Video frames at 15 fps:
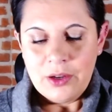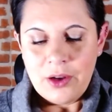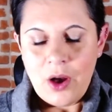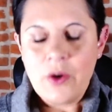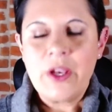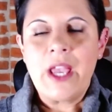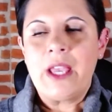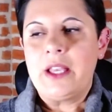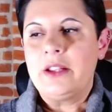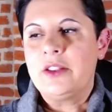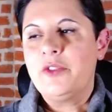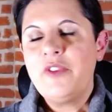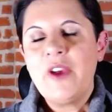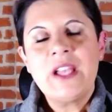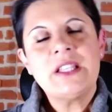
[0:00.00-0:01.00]
Okay,
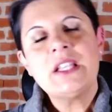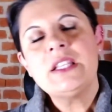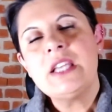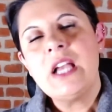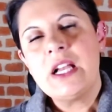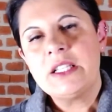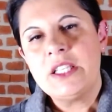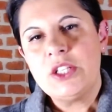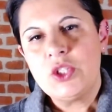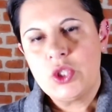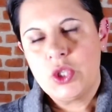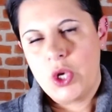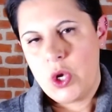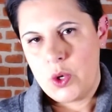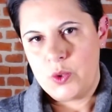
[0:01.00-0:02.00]
the fact that Yanni
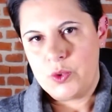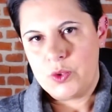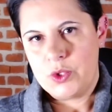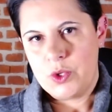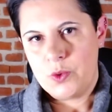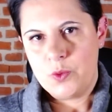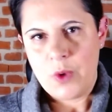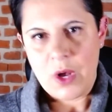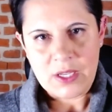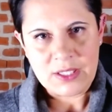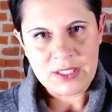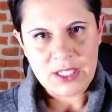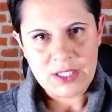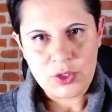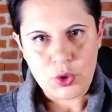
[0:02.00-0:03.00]
chose
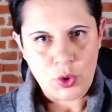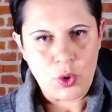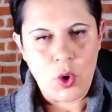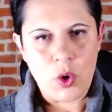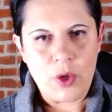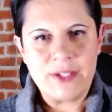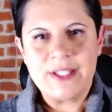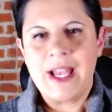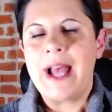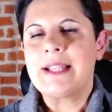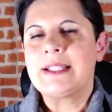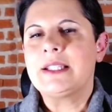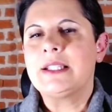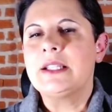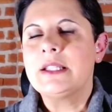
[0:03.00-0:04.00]
rust and turquoise
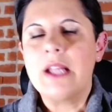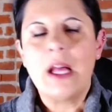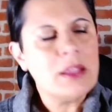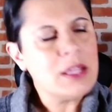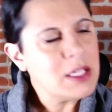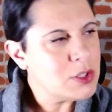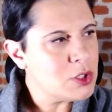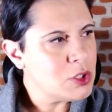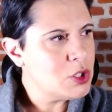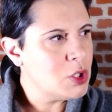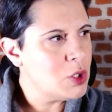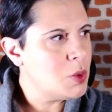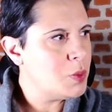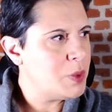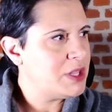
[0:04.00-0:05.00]
has nothing to
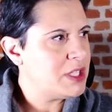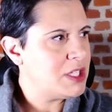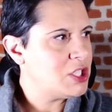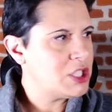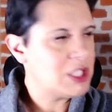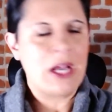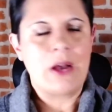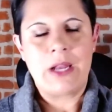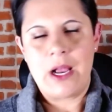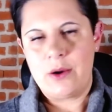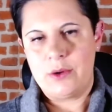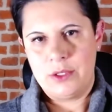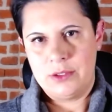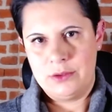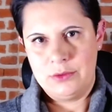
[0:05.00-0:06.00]
do with this shout
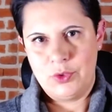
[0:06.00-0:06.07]
out.